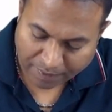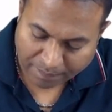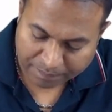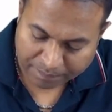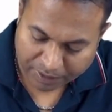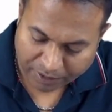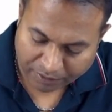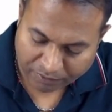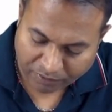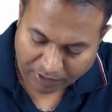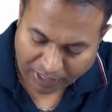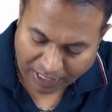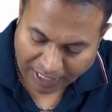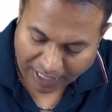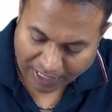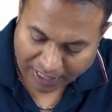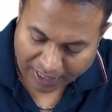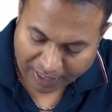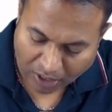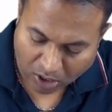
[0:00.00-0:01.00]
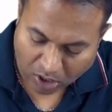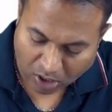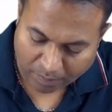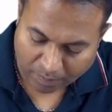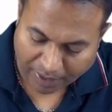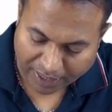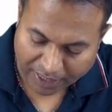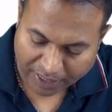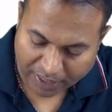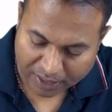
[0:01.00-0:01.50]
the villi on
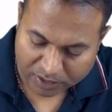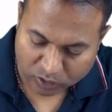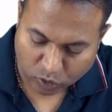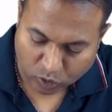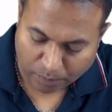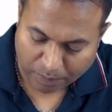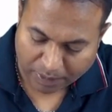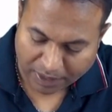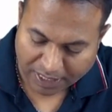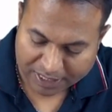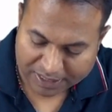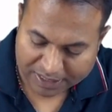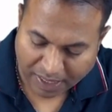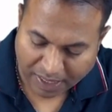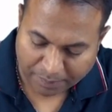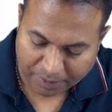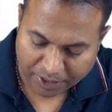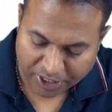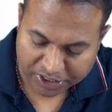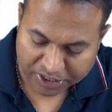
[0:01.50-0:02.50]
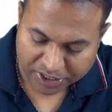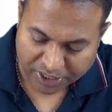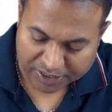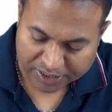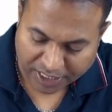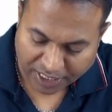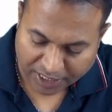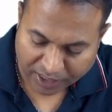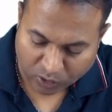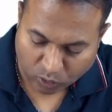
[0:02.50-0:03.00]
microscopic examination is
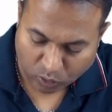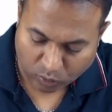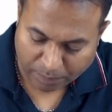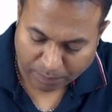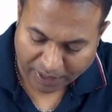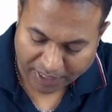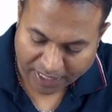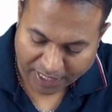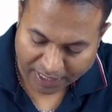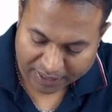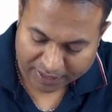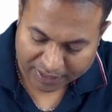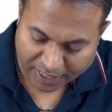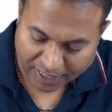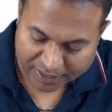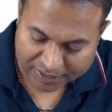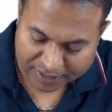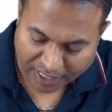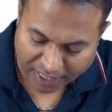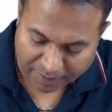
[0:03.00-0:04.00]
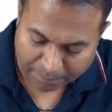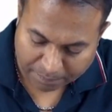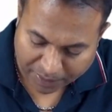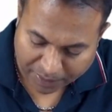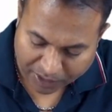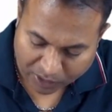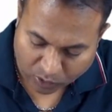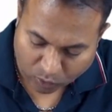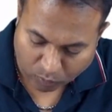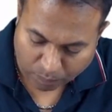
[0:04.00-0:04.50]
atrophied and there is
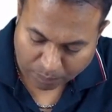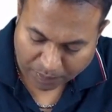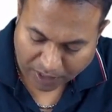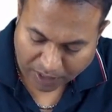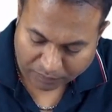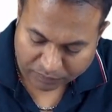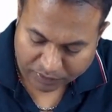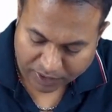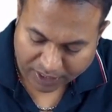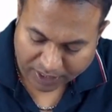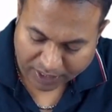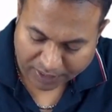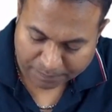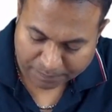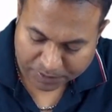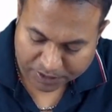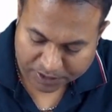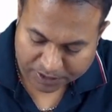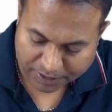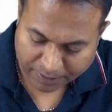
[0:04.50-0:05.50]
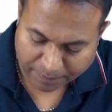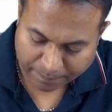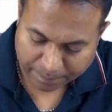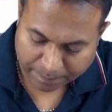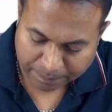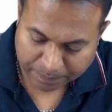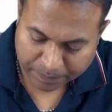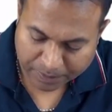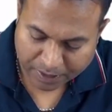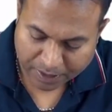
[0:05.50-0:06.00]
hypertrophy of the crypts.
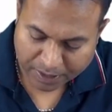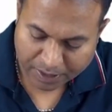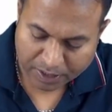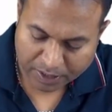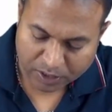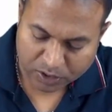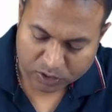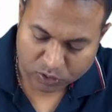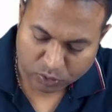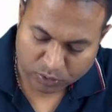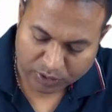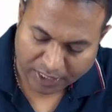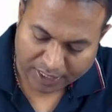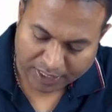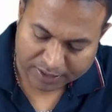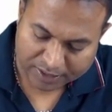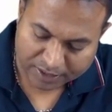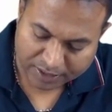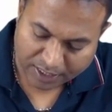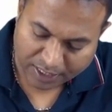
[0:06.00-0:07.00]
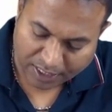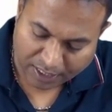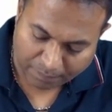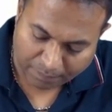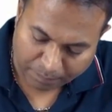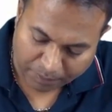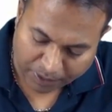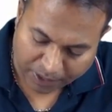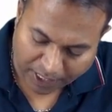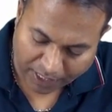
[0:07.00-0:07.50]
So, there is
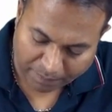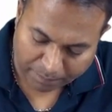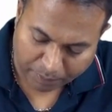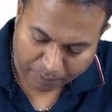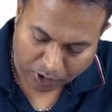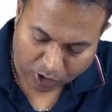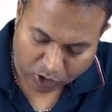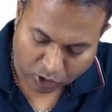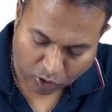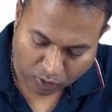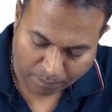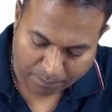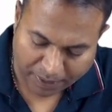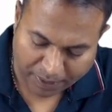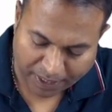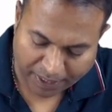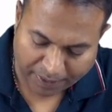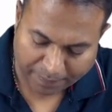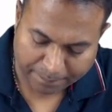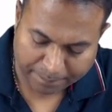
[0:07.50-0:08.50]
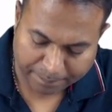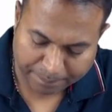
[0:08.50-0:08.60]
crypt hypertrophy,